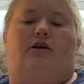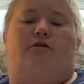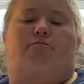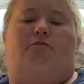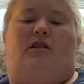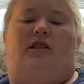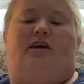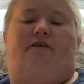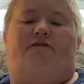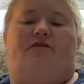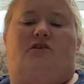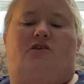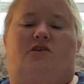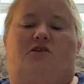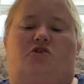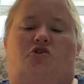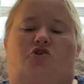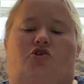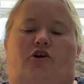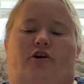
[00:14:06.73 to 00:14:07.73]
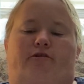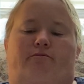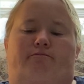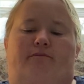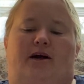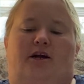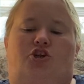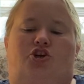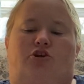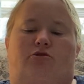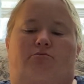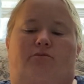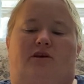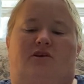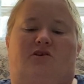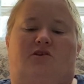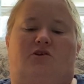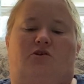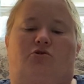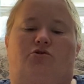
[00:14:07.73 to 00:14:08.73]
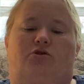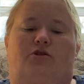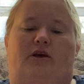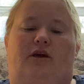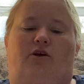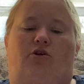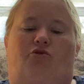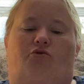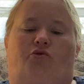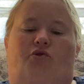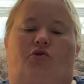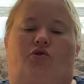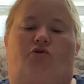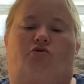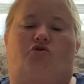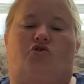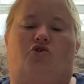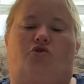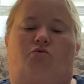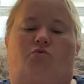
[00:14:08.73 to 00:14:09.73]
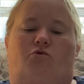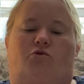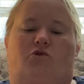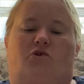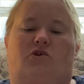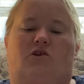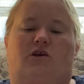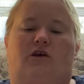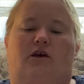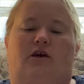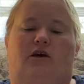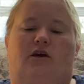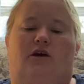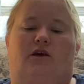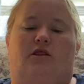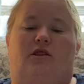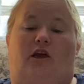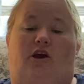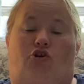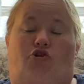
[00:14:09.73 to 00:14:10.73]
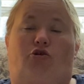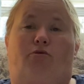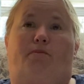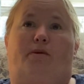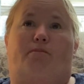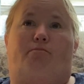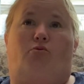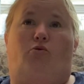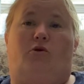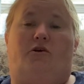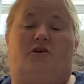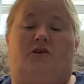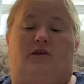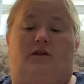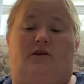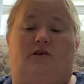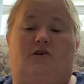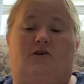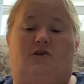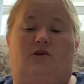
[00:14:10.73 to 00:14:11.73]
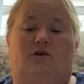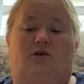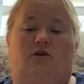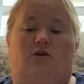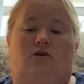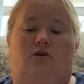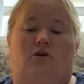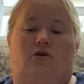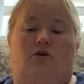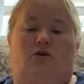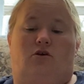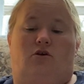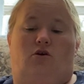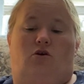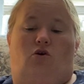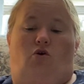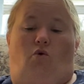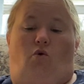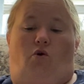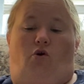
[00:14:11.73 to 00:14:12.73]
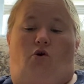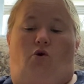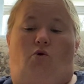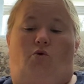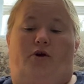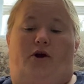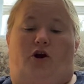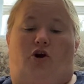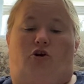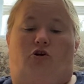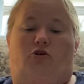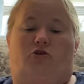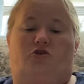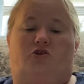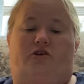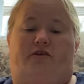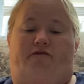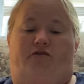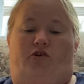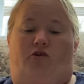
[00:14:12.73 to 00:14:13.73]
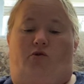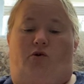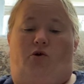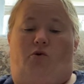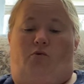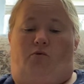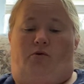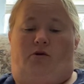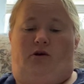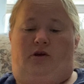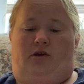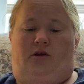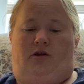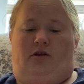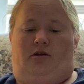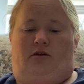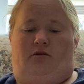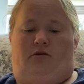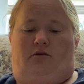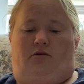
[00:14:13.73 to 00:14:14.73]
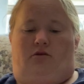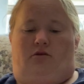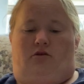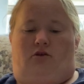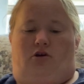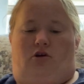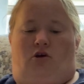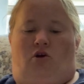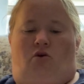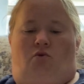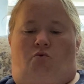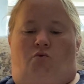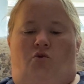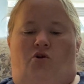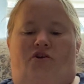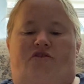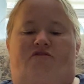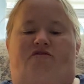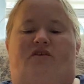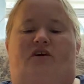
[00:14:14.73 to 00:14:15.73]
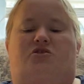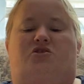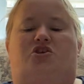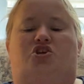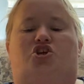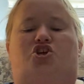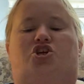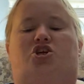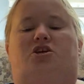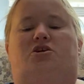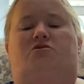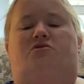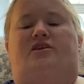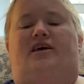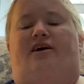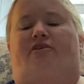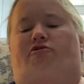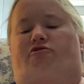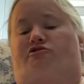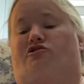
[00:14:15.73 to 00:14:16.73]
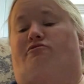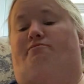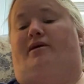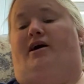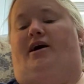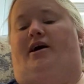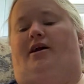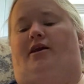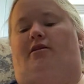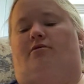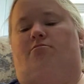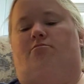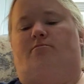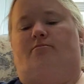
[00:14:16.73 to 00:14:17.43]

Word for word: Maleficent's dark magic may still linger in those thorns. They could be poisonous, or hold a curse of their own. Aurora felt a chill down her spine.